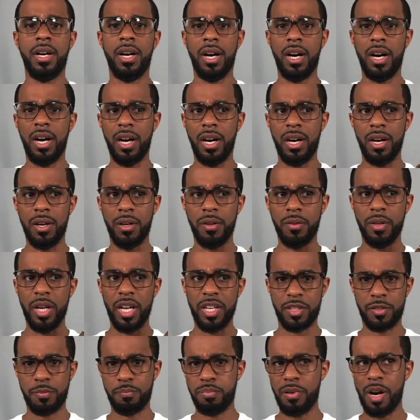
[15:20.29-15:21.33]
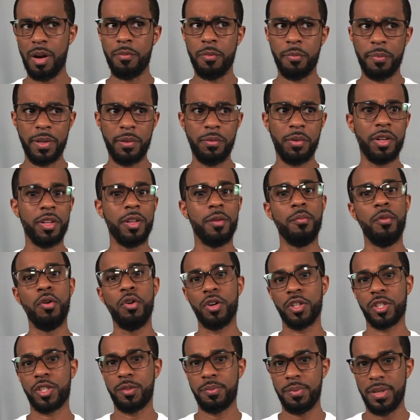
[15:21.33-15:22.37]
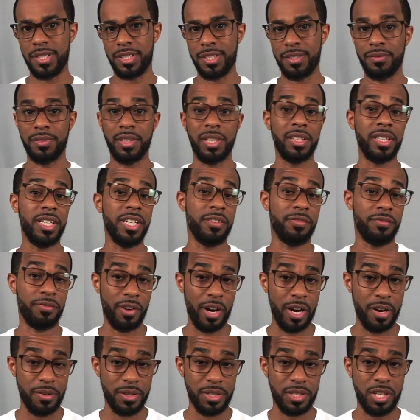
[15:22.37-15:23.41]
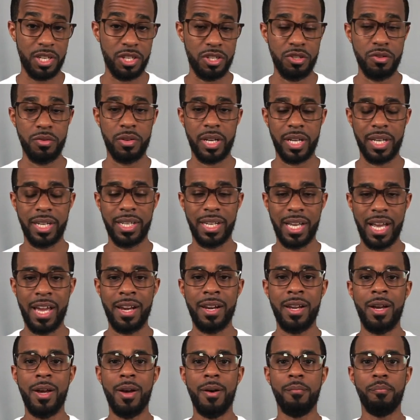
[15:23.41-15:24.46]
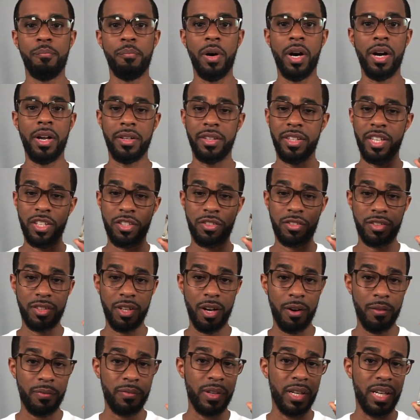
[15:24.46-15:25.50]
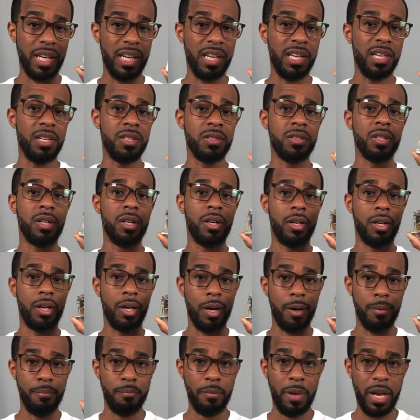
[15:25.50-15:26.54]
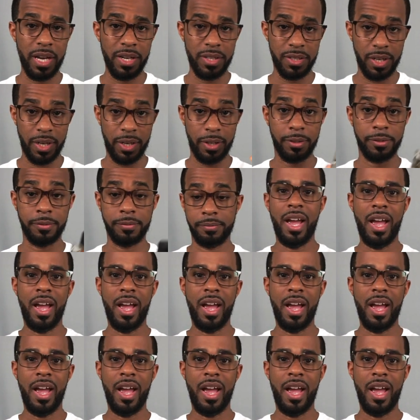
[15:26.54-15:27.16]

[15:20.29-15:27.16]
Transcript: Uh, it's probably one of the more expensive Lalique fragrances you can get, but this stuff is amazing.